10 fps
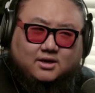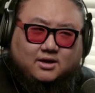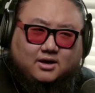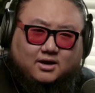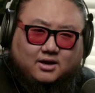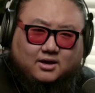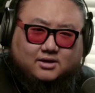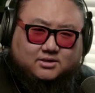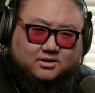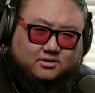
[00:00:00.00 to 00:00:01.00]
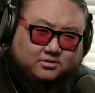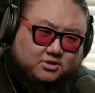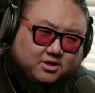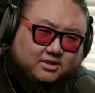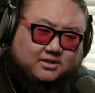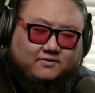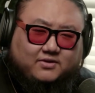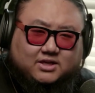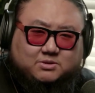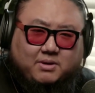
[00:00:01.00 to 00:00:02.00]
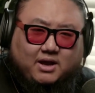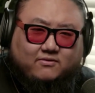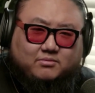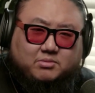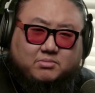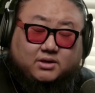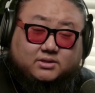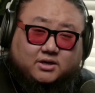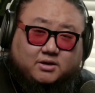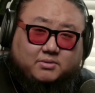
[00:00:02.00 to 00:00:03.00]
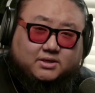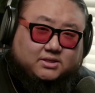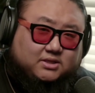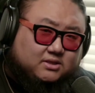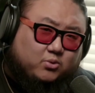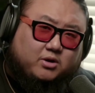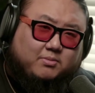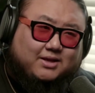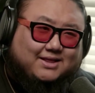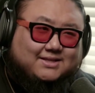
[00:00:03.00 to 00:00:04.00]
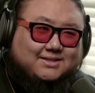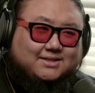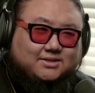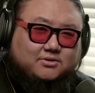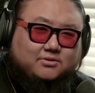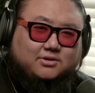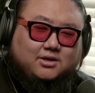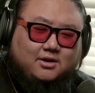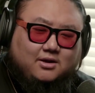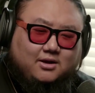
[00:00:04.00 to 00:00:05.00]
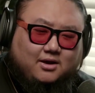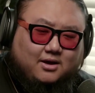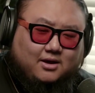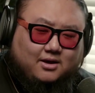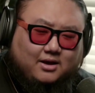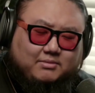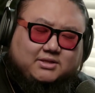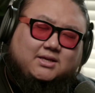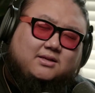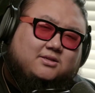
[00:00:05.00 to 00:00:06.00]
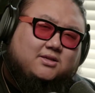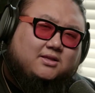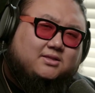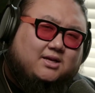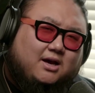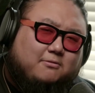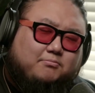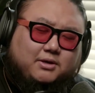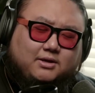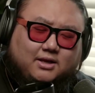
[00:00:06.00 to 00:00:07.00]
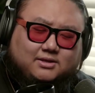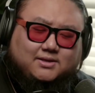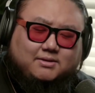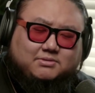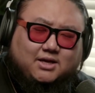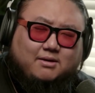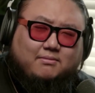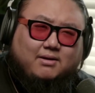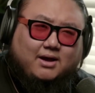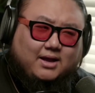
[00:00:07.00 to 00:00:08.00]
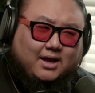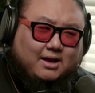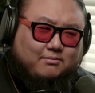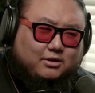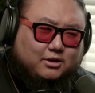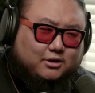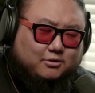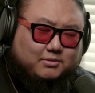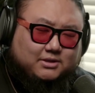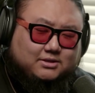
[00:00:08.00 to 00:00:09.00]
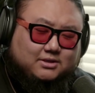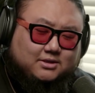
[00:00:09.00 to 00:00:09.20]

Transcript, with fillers: uh, until J.Seph gets back from the military because he's going to be enlisting soon. Uh, I'm excited to check this out, but at the same time, I am a little bit,